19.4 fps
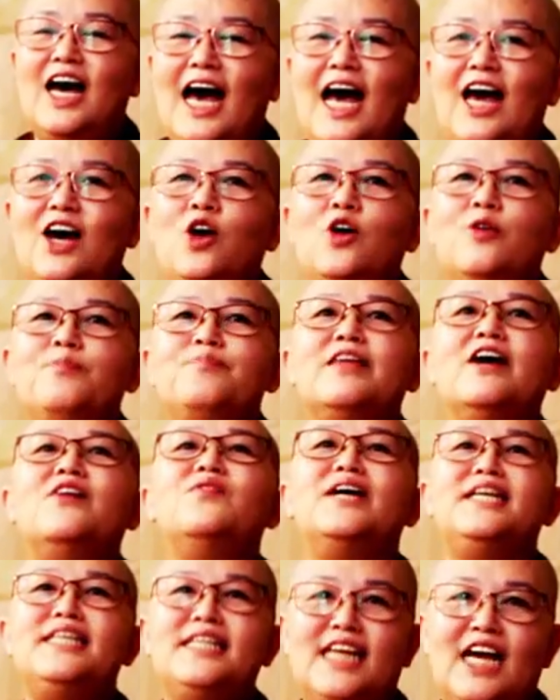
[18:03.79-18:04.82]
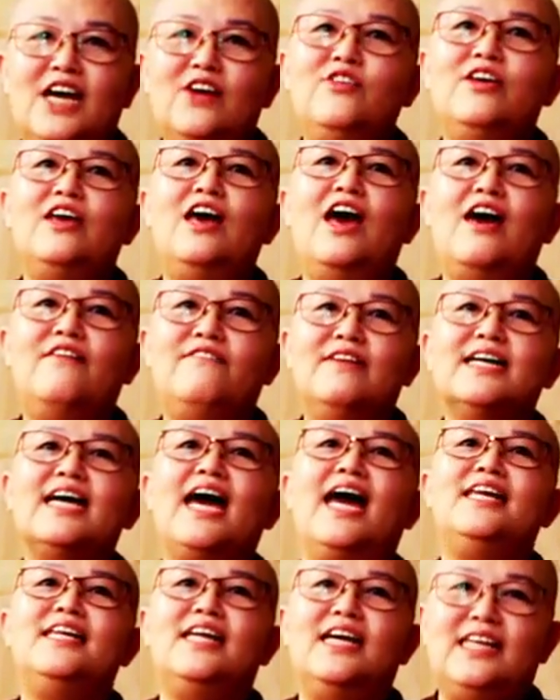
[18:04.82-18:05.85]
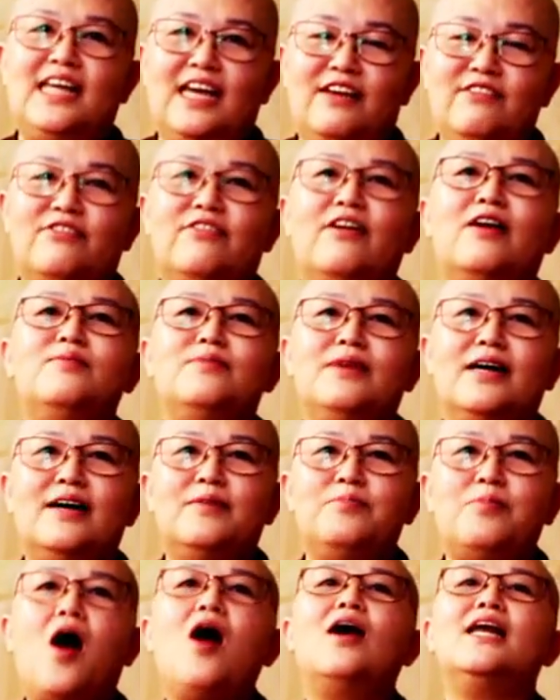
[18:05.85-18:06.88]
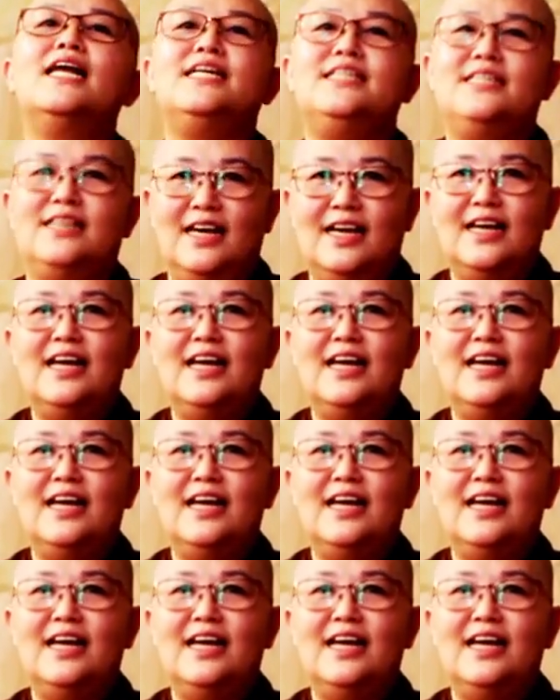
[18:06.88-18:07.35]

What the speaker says: I hope that one day we have a candidate from Poland.